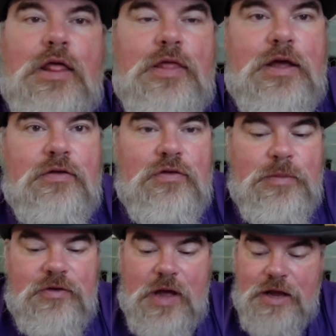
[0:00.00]
Thank you so
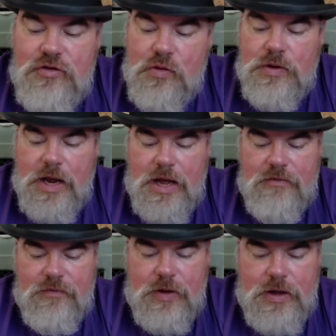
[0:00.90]
much. I don't
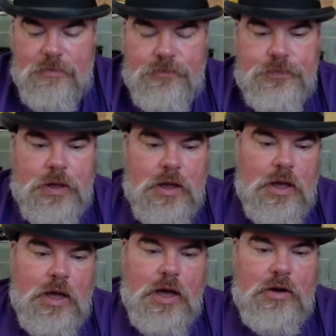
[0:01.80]
have
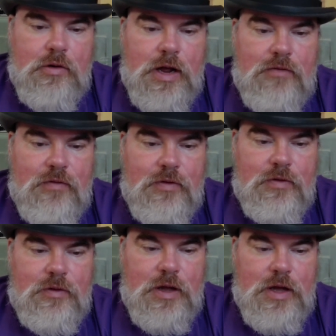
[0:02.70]

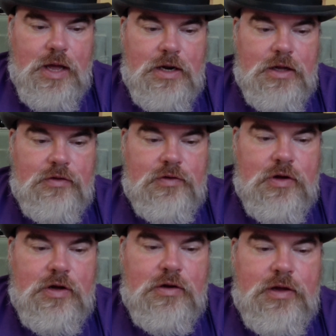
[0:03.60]
a ending
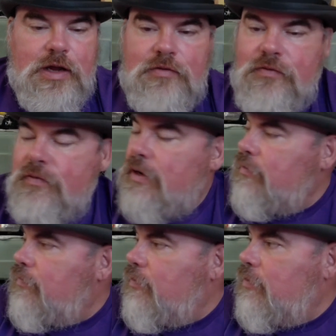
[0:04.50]
song yet
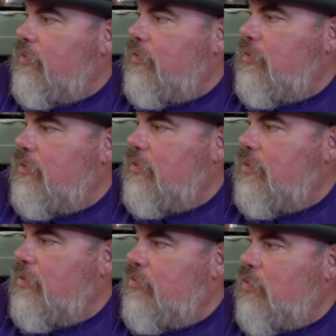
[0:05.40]
written for
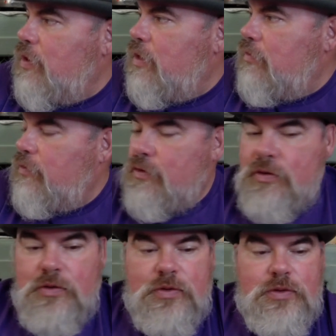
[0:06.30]
the morning
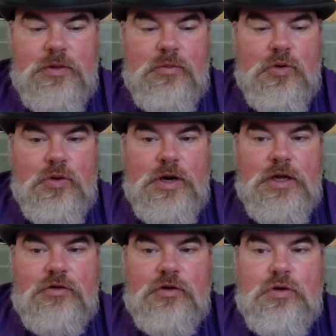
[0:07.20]
show. The
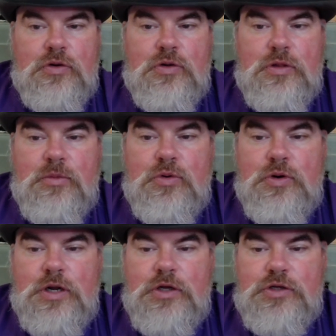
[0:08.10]
morning show. The
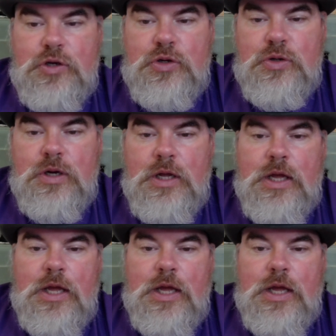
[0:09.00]
morning show.